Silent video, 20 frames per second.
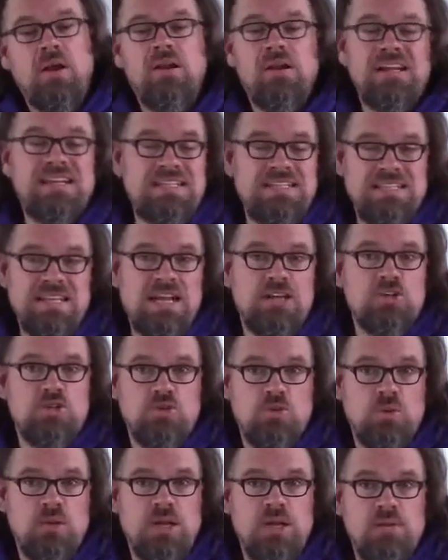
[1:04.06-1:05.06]
it
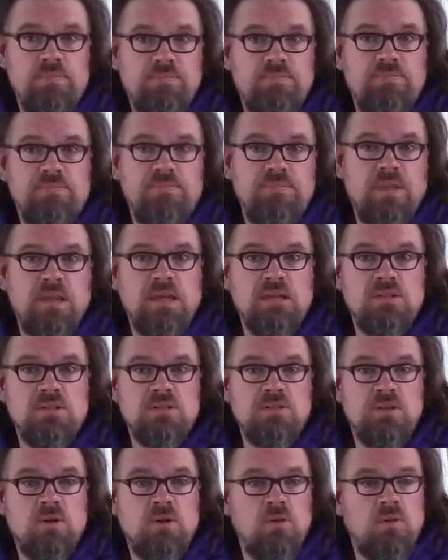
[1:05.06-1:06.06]
contextually. And
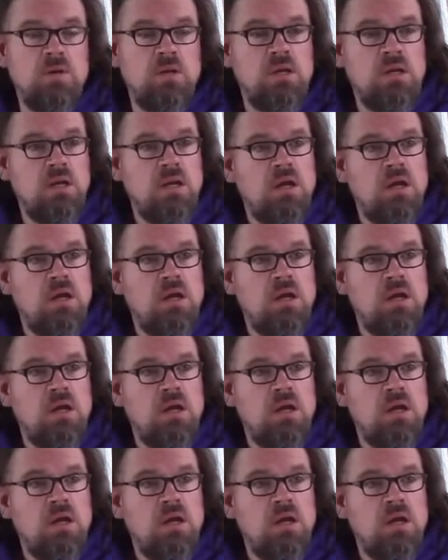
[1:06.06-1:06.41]
so